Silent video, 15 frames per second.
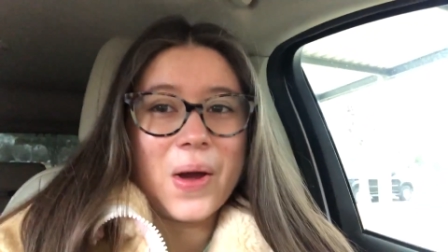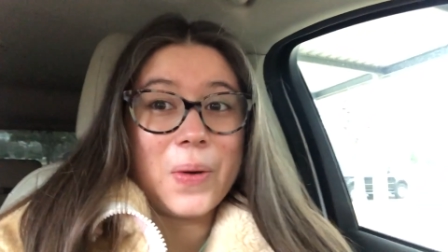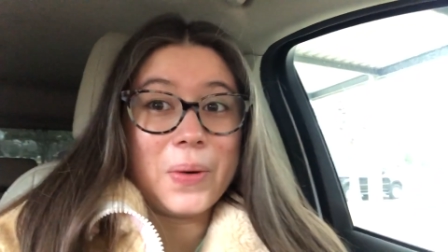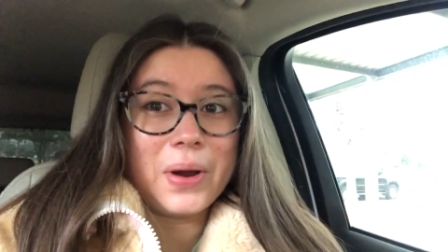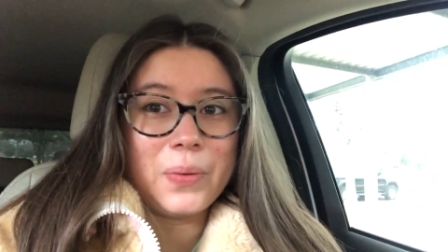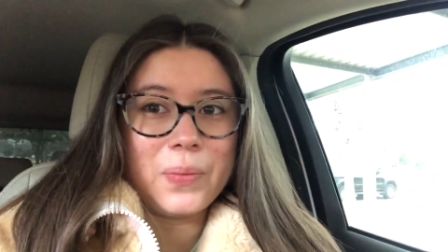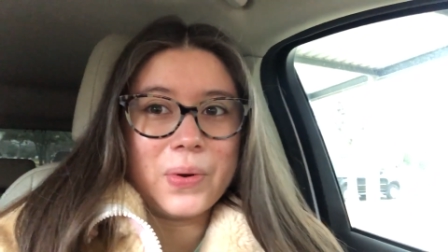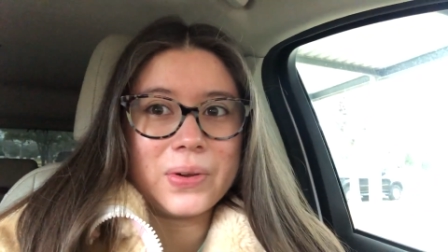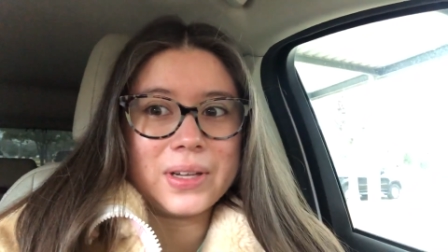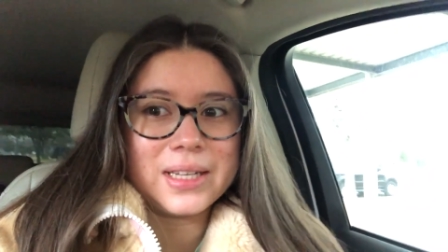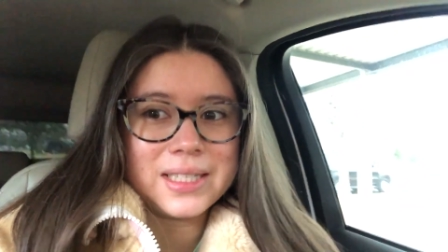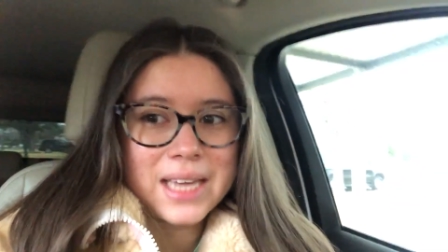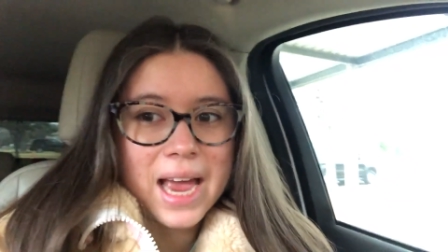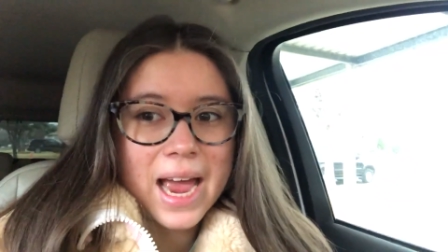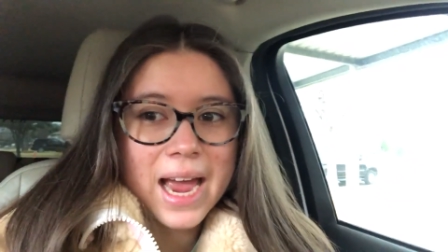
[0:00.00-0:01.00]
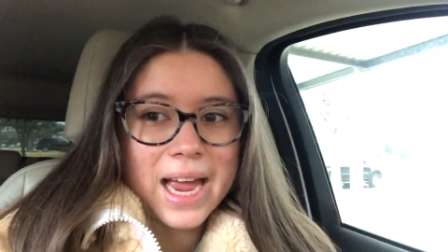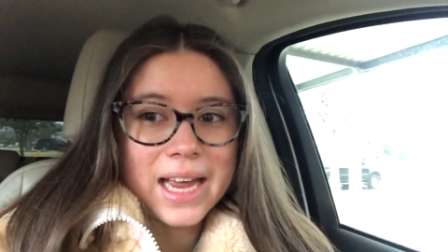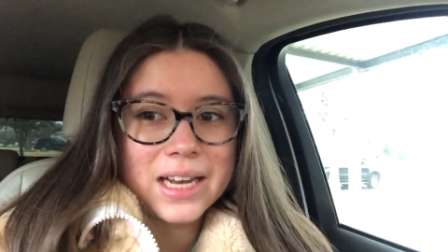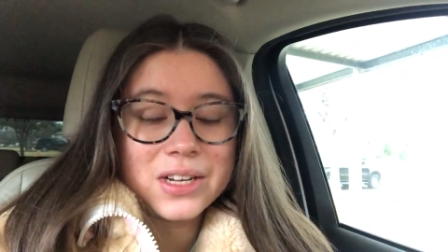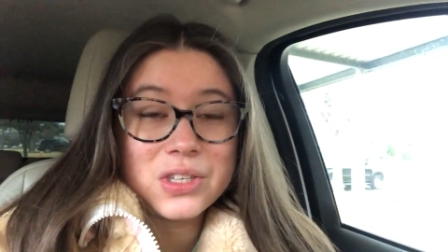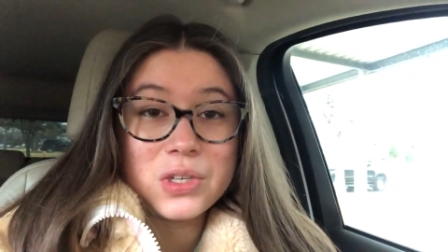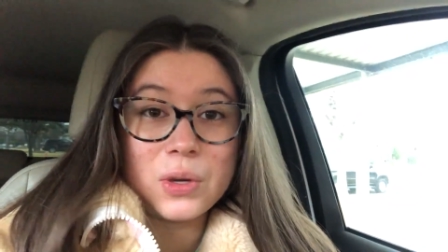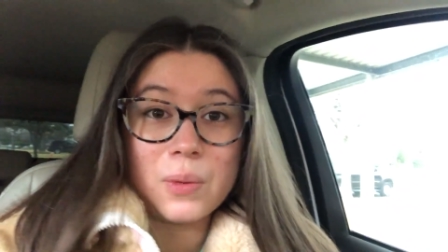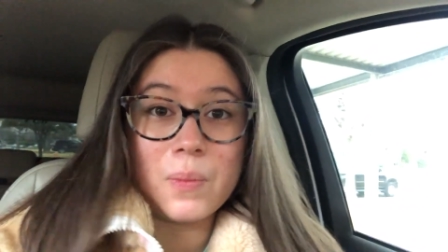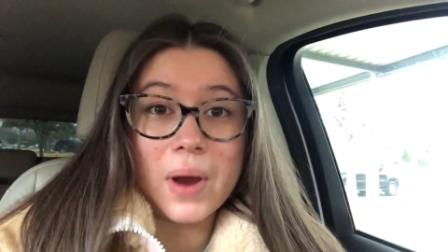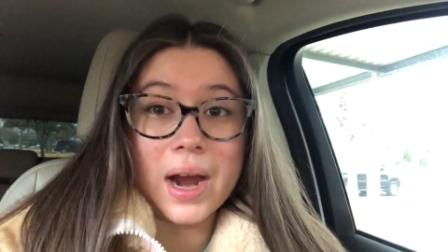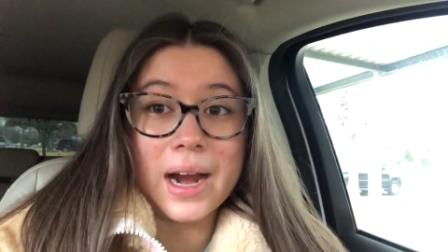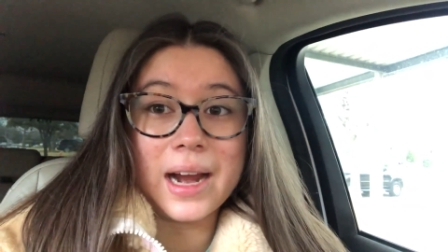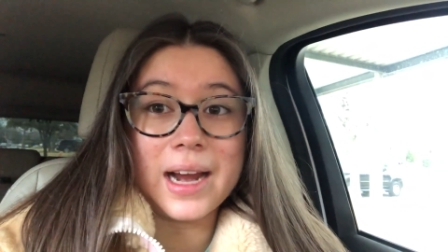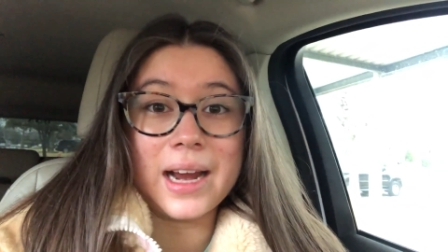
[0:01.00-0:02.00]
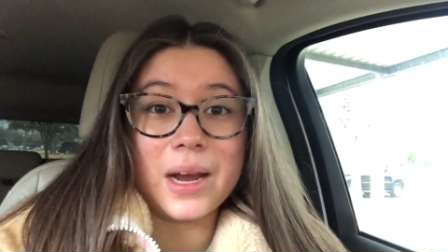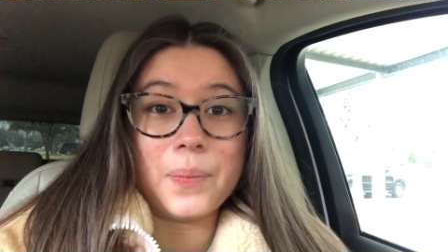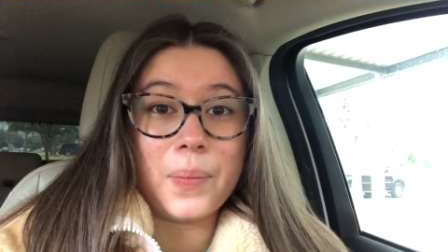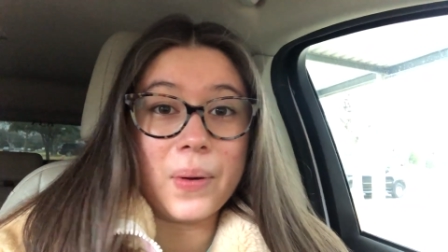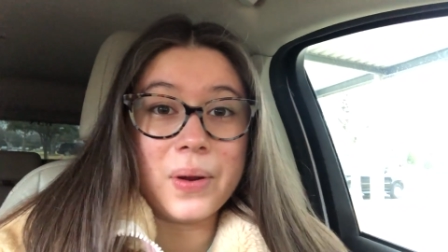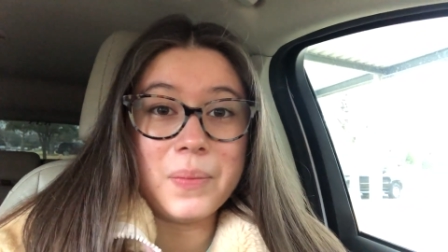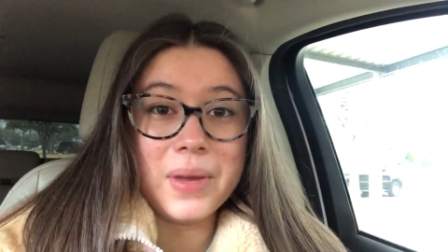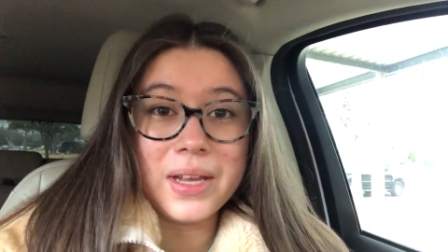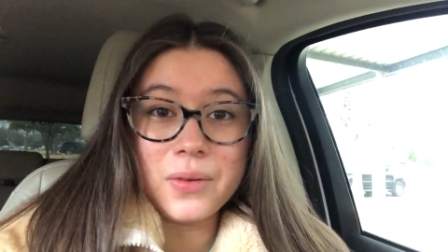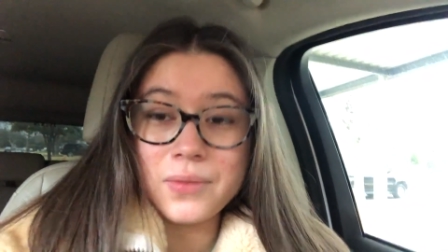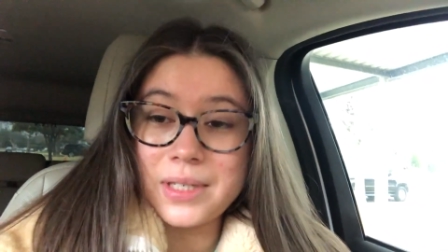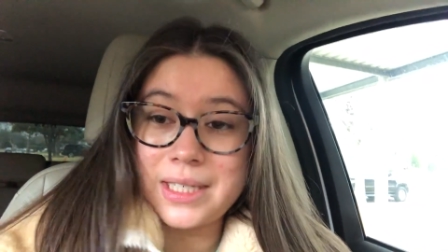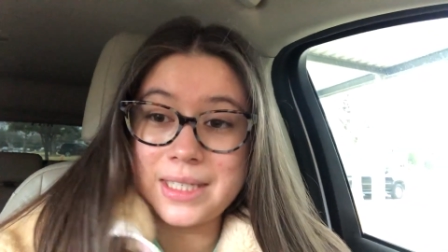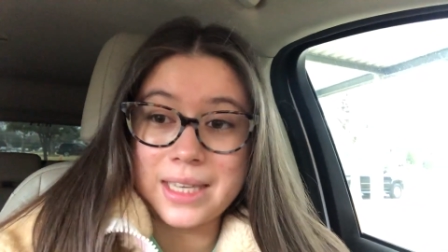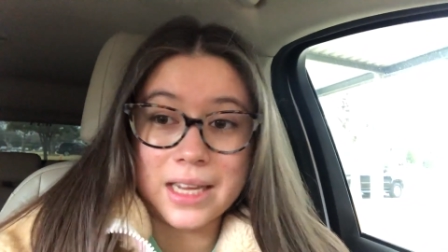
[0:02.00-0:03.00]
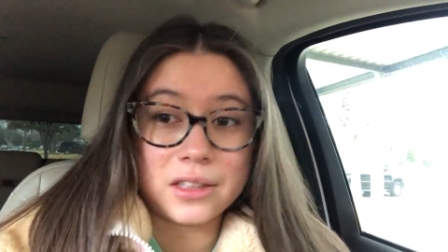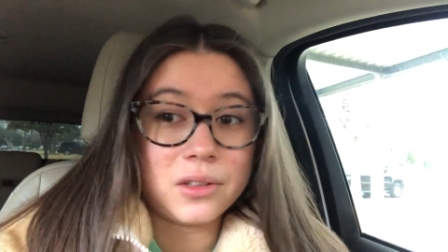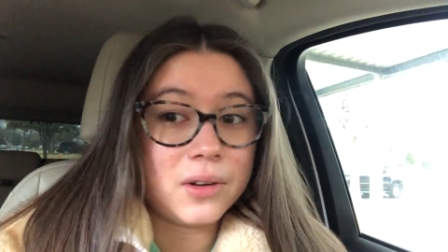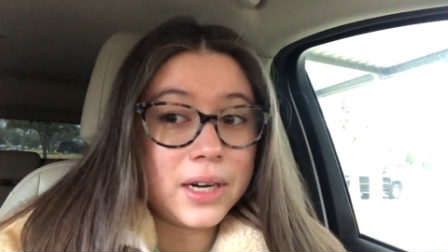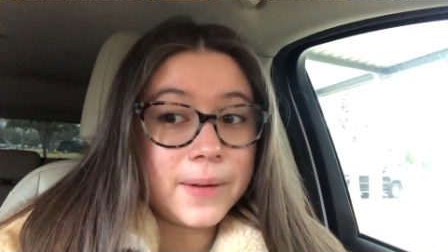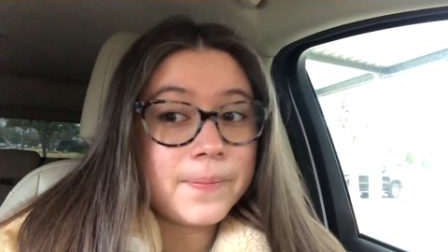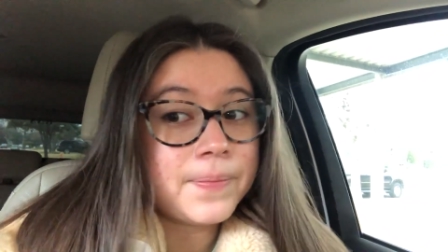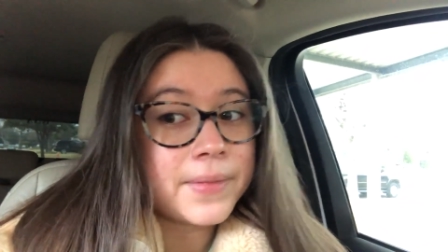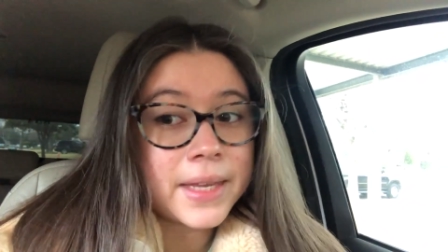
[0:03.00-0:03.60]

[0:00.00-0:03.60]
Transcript: All right, well, let's head to my appointment, which is at three.